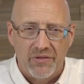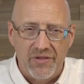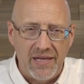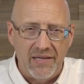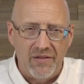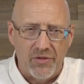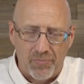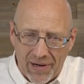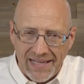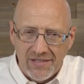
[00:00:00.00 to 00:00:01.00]
then the
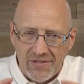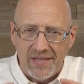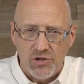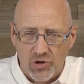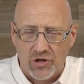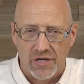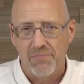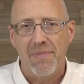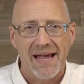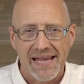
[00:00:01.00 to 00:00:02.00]
plans that you're going
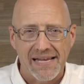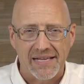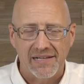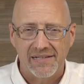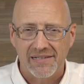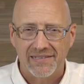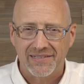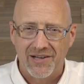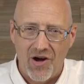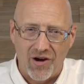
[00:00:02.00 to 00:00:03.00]
to make
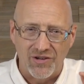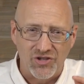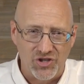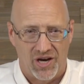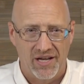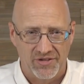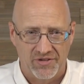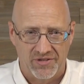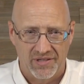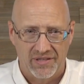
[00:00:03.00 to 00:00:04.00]
are
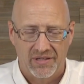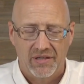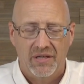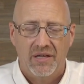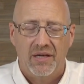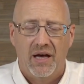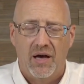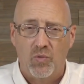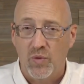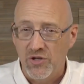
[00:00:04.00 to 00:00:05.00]
just
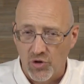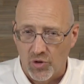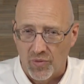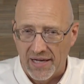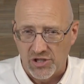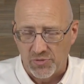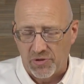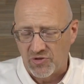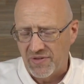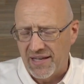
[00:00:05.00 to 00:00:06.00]
when you're a righteous
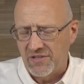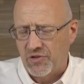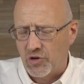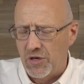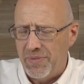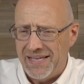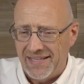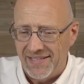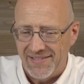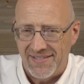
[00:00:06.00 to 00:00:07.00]
person. That is, they're going to be
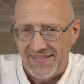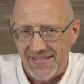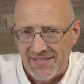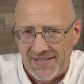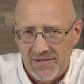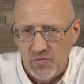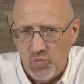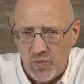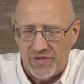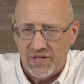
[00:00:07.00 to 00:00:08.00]
consistent
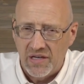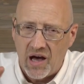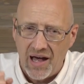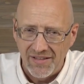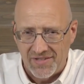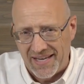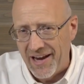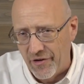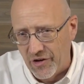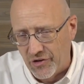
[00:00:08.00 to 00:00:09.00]
with God's
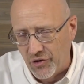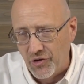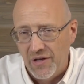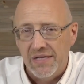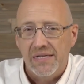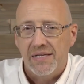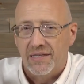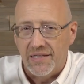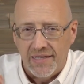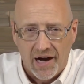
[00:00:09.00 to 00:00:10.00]
character,
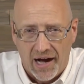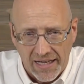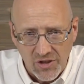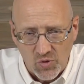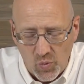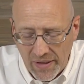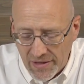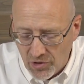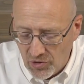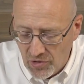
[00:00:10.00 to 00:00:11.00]
God's
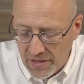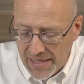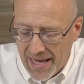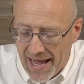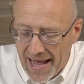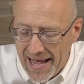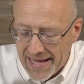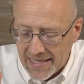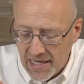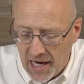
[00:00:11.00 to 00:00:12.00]
will,
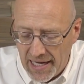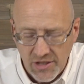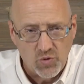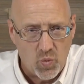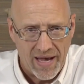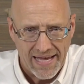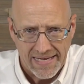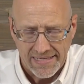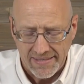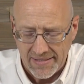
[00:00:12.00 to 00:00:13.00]
and God's
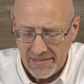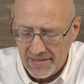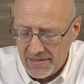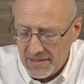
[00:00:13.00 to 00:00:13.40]
ways.